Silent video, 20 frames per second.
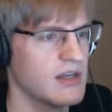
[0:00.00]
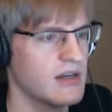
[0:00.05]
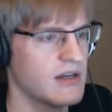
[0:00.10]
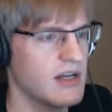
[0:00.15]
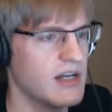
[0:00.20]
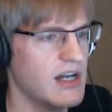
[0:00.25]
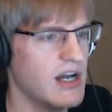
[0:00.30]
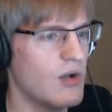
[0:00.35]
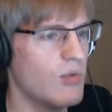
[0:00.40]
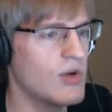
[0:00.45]

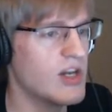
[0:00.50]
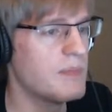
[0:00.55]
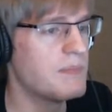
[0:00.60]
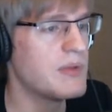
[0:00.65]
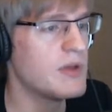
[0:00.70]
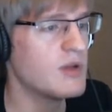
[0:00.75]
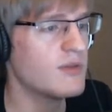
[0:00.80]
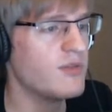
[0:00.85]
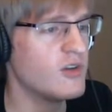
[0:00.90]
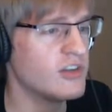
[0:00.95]
Ah, what a
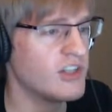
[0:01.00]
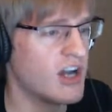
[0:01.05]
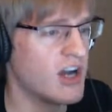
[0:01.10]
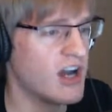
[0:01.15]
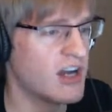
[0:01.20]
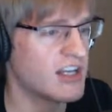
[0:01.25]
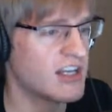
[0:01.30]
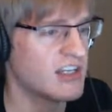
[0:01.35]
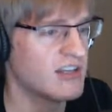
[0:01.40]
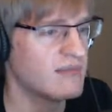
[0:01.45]
beautiful
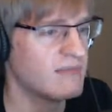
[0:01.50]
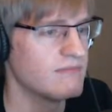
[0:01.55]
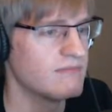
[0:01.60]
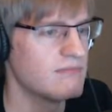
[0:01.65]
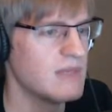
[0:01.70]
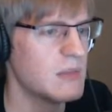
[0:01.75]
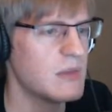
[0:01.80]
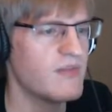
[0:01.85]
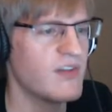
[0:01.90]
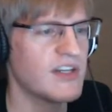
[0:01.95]
knock.
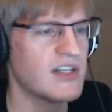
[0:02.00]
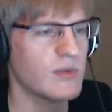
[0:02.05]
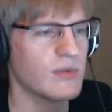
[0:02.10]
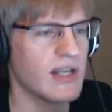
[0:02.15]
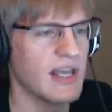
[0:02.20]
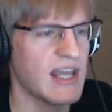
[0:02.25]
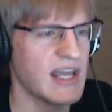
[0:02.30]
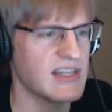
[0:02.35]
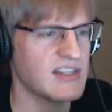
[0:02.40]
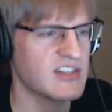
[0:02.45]
Maybe if I don't
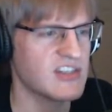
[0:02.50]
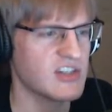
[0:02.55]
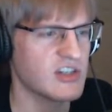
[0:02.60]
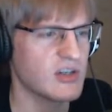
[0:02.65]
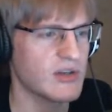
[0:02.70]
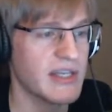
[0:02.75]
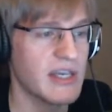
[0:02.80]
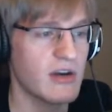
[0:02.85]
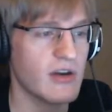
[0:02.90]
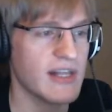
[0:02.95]
answer,
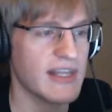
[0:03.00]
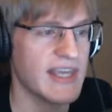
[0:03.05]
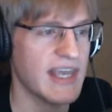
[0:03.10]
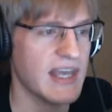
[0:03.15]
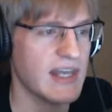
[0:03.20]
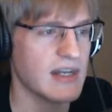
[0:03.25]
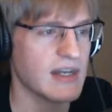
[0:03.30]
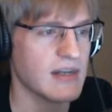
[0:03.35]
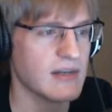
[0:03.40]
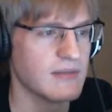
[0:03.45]
I'll hear it
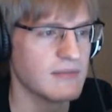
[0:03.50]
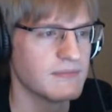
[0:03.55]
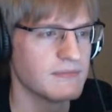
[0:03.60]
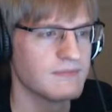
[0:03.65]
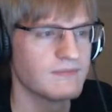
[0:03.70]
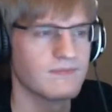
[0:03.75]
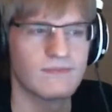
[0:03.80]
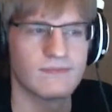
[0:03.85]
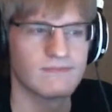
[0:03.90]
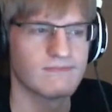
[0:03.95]
again.
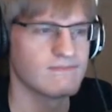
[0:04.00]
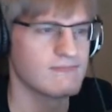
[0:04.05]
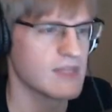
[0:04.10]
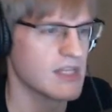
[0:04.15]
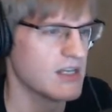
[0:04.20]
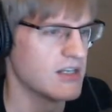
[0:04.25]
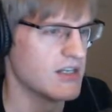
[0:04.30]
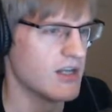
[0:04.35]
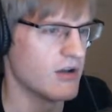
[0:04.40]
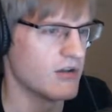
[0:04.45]

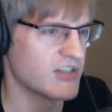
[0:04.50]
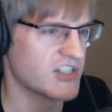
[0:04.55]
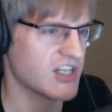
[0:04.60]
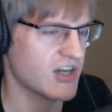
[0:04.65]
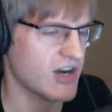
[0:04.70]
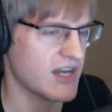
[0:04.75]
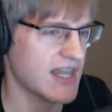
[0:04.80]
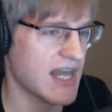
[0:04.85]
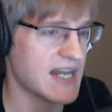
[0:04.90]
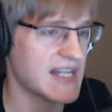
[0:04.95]
No,
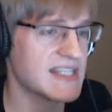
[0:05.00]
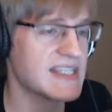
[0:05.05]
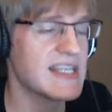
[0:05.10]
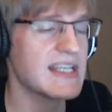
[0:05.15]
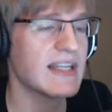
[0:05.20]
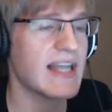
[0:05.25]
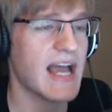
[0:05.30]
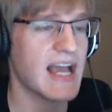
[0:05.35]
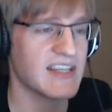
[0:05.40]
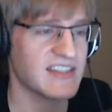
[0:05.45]
sorry, that is the
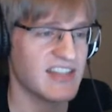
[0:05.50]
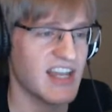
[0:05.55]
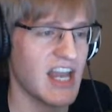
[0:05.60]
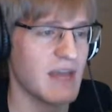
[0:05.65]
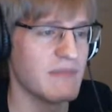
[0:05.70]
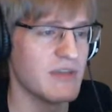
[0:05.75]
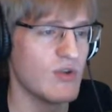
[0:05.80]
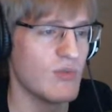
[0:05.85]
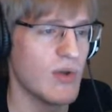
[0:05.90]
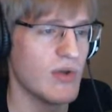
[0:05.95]
last
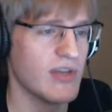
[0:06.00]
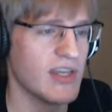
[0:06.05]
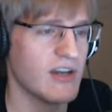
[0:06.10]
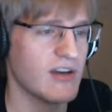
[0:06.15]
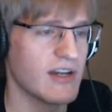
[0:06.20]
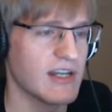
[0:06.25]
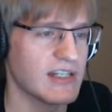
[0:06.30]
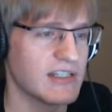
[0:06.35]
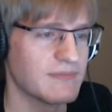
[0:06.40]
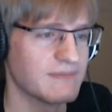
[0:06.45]
time you will hear
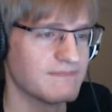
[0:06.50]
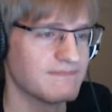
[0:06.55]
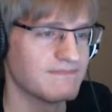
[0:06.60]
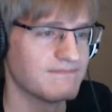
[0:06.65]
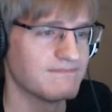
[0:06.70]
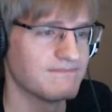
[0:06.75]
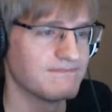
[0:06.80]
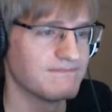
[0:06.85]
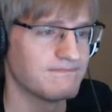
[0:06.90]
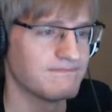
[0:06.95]
it.
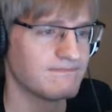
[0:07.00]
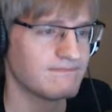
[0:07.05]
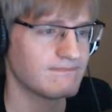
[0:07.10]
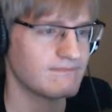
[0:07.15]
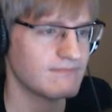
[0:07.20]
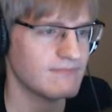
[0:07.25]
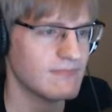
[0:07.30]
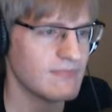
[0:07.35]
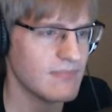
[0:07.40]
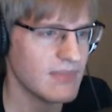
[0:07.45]

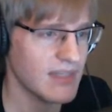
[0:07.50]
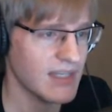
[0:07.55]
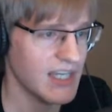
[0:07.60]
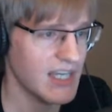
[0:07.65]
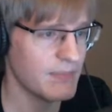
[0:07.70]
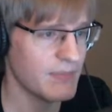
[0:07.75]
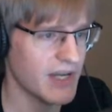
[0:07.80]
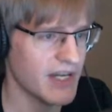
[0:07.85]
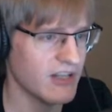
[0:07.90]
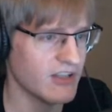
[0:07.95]

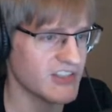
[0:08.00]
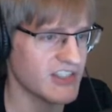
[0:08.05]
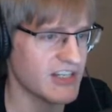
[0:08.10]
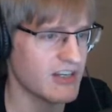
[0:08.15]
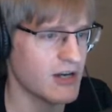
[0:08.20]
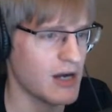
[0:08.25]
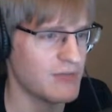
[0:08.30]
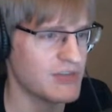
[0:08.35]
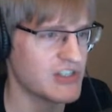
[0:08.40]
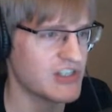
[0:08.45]
Hey buddy, looks like
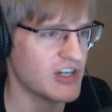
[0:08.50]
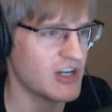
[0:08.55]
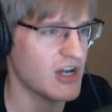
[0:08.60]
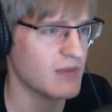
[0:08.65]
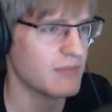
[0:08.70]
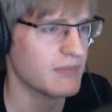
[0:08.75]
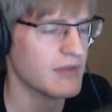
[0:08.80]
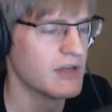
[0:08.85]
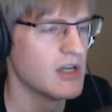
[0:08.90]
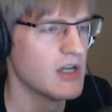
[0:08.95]
you're off the
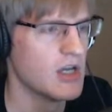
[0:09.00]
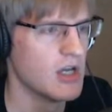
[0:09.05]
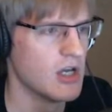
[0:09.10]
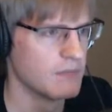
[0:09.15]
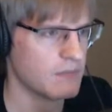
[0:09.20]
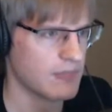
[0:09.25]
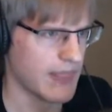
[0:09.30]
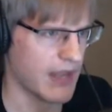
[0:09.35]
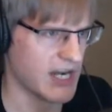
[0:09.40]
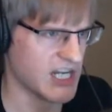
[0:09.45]
job.
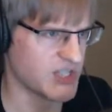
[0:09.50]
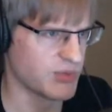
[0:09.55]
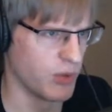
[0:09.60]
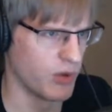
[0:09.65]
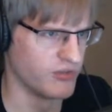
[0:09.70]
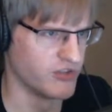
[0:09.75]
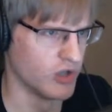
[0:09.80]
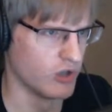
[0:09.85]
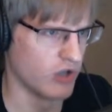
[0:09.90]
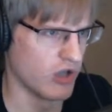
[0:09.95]
Ice
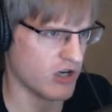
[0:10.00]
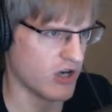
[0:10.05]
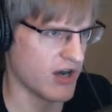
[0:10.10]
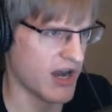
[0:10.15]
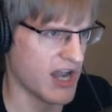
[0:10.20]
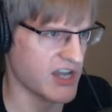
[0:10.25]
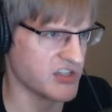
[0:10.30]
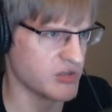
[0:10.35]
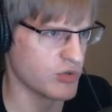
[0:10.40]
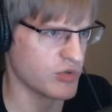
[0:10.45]
Wolf no longer
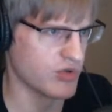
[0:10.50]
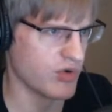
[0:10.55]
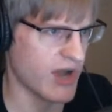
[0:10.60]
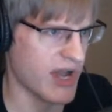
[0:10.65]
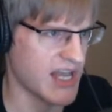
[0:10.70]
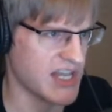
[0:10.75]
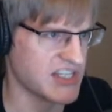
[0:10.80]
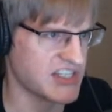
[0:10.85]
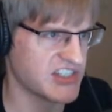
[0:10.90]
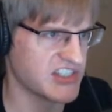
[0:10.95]
has to throw
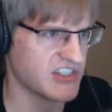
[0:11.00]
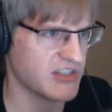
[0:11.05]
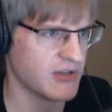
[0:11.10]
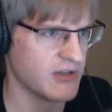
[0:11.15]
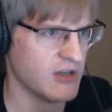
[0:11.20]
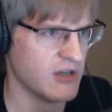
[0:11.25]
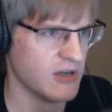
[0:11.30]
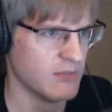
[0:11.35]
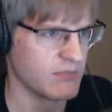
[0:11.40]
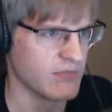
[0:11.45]
ice.
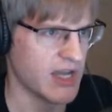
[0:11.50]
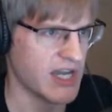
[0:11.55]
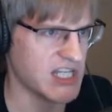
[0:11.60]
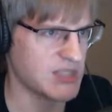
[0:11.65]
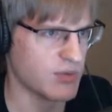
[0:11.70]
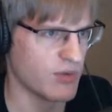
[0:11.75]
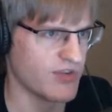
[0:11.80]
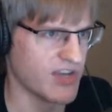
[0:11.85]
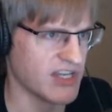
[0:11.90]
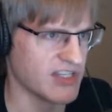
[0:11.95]
Ice
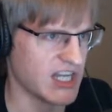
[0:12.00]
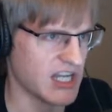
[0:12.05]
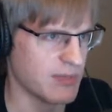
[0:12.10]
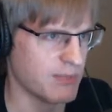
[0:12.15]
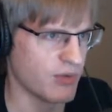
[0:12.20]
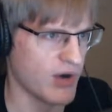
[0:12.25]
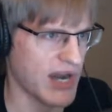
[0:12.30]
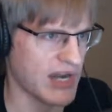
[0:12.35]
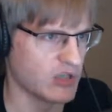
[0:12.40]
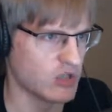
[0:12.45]
Wolf can take
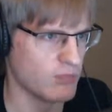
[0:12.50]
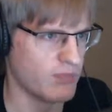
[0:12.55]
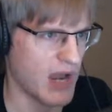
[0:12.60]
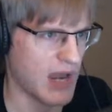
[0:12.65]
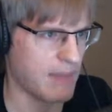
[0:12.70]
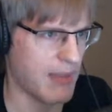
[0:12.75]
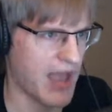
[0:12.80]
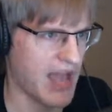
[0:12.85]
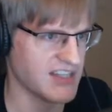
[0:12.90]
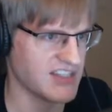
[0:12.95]
break to buy
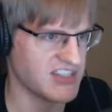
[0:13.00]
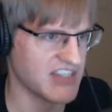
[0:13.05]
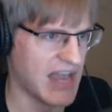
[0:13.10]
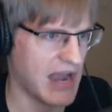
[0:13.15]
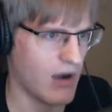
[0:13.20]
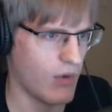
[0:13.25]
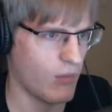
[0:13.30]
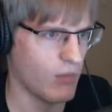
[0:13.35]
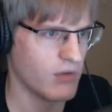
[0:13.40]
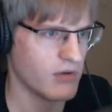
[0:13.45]
pants
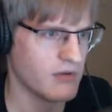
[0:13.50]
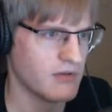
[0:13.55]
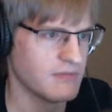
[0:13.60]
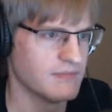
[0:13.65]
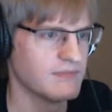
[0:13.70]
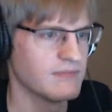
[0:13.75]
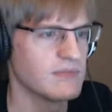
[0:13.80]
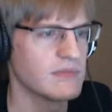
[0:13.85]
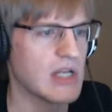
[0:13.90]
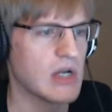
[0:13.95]
now.
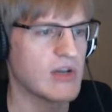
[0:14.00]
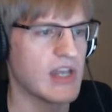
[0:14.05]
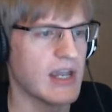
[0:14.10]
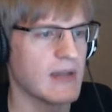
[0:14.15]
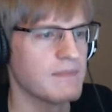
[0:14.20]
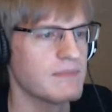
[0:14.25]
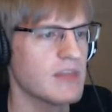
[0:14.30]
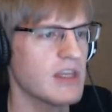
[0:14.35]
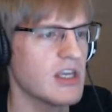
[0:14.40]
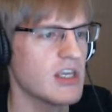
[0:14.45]
Okay,
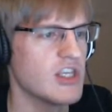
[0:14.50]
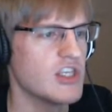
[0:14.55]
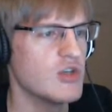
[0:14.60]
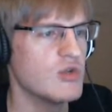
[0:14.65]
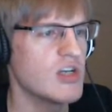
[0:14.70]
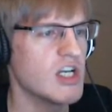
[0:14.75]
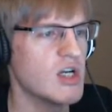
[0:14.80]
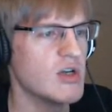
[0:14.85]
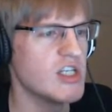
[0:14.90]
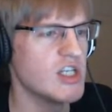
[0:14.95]
you
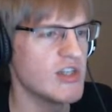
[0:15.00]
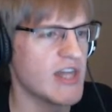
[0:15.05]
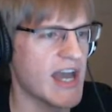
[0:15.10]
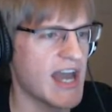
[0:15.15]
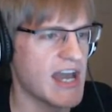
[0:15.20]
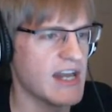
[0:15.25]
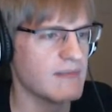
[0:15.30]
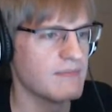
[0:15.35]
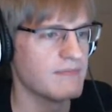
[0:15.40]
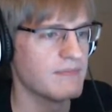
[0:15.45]
go do
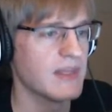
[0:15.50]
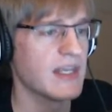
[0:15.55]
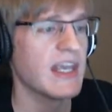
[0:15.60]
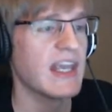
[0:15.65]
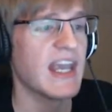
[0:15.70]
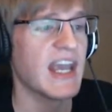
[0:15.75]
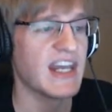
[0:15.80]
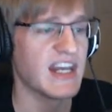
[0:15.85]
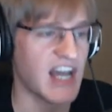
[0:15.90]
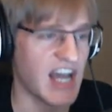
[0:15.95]
that,
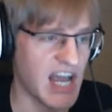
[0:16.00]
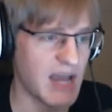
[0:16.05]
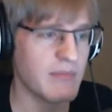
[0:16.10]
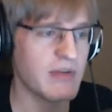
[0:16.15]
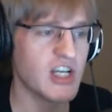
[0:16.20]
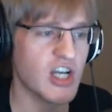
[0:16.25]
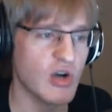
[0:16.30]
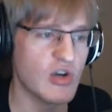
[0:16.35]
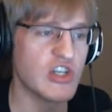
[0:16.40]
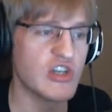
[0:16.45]
and I'ma
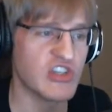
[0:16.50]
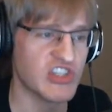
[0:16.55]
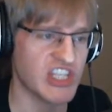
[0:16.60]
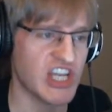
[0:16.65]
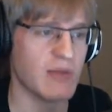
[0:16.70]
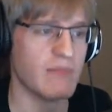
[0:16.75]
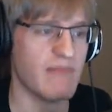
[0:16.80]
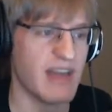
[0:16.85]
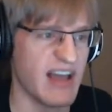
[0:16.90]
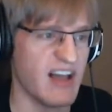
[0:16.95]
go do
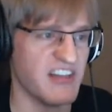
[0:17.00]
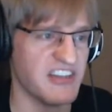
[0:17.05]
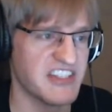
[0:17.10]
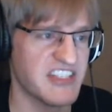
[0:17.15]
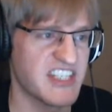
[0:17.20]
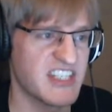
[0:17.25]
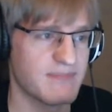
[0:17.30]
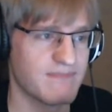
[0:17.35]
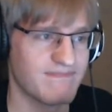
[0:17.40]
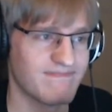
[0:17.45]
something
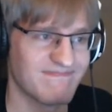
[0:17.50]
else.